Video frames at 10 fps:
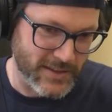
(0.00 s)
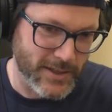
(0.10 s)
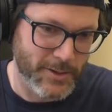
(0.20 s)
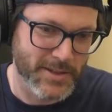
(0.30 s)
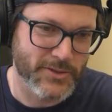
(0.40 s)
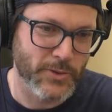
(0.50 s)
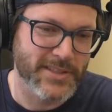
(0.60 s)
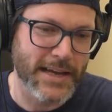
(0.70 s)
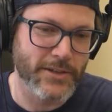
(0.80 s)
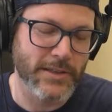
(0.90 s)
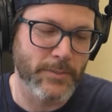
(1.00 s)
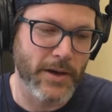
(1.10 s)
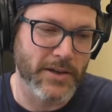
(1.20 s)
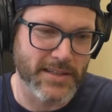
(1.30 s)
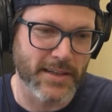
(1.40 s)
what the story is actually
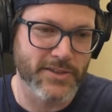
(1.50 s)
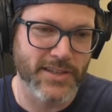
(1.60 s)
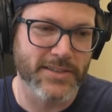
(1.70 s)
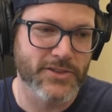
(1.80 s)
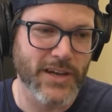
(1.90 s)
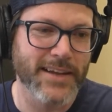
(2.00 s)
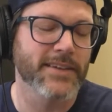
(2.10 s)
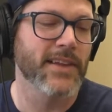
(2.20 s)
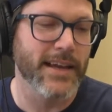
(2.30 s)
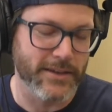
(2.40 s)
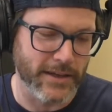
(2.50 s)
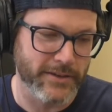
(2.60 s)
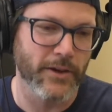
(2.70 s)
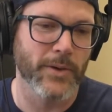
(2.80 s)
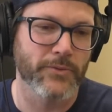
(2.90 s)
about is it's it's shining light on
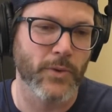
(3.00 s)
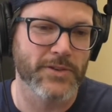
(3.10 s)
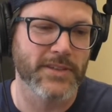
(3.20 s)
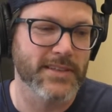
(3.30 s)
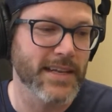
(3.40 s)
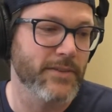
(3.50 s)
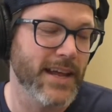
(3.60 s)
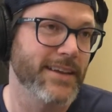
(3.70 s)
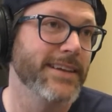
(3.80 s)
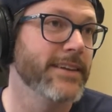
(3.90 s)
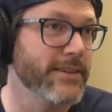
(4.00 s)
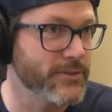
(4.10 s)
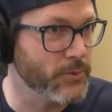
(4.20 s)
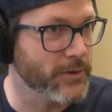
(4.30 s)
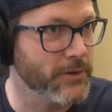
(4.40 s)
you know unfortunately David had an eating
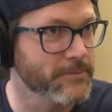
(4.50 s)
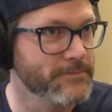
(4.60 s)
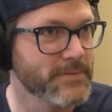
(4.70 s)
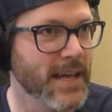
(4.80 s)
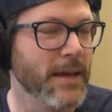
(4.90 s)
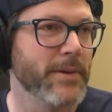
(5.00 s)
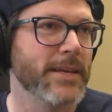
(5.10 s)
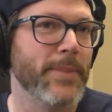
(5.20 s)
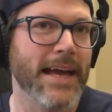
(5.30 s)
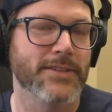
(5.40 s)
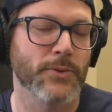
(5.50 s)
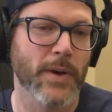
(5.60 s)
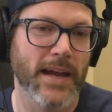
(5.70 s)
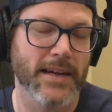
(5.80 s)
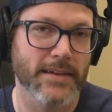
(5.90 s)
disorder, oh. um, and he passed
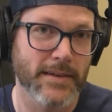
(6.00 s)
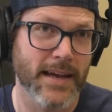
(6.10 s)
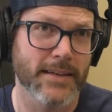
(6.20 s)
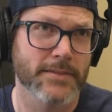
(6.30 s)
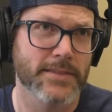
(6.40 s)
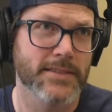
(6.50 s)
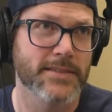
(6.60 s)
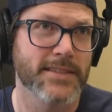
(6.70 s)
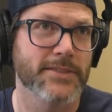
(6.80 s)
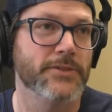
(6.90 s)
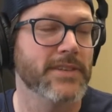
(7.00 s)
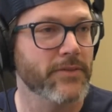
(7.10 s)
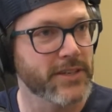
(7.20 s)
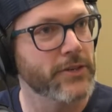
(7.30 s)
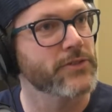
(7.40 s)
away uh, six or
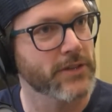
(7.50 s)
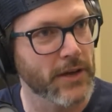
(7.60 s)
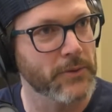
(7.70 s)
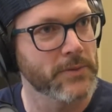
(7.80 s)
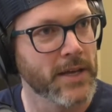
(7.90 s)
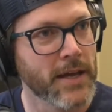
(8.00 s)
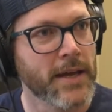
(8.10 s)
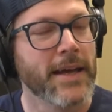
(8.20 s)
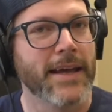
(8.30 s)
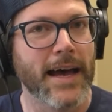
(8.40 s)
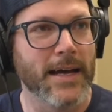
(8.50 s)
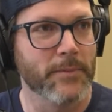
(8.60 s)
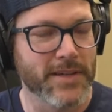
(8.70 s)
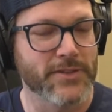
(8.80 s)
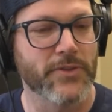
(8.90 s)
seven years ago, okay.
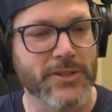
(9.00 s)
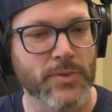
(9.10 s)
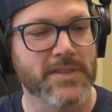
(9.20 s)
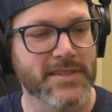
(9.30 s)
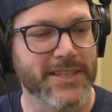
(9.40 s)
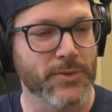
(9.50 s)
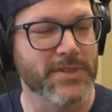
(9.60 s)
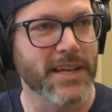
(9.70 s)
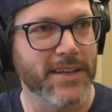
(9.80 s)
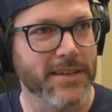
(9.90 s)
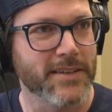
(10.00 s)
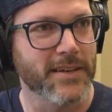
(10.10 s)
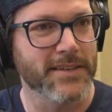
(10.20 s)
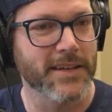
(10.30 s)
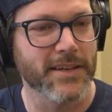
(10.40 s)
um, and so this was this was. Done in
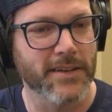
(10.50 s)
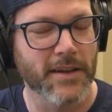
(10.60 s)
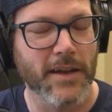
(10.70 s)
done in